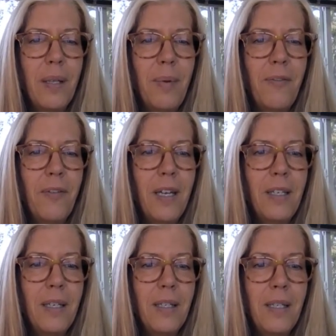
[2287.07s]
Let me
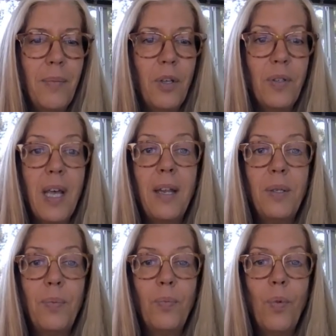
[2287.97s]
find some of those.
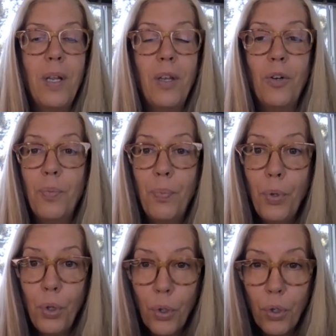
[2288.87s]
That's when there's
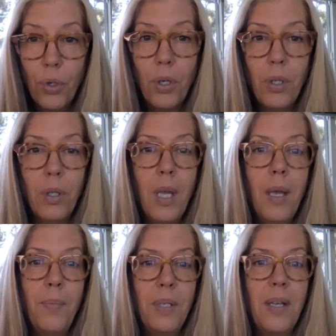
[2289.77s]
plural
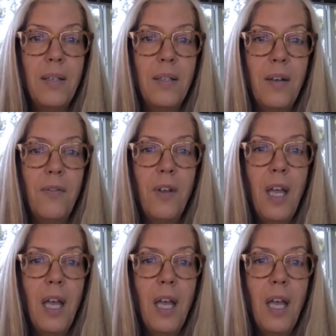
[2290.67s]
possessive.